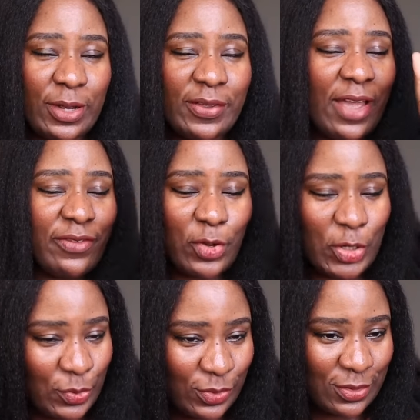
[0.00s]
Or I felt
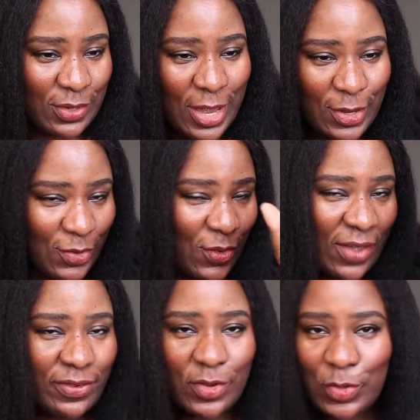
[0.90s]
cute, you know,
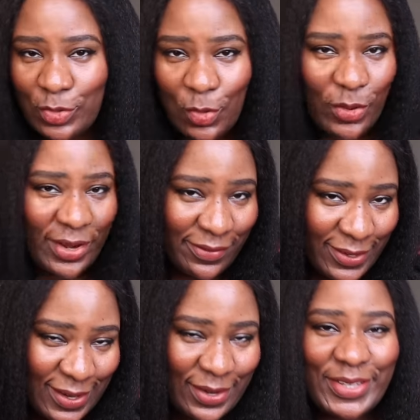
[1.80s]
I felt cute or whatever,
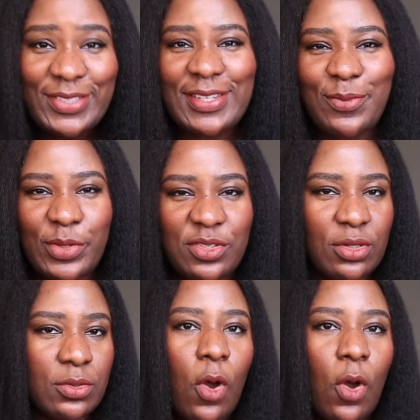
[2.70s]
and I went to take pictures.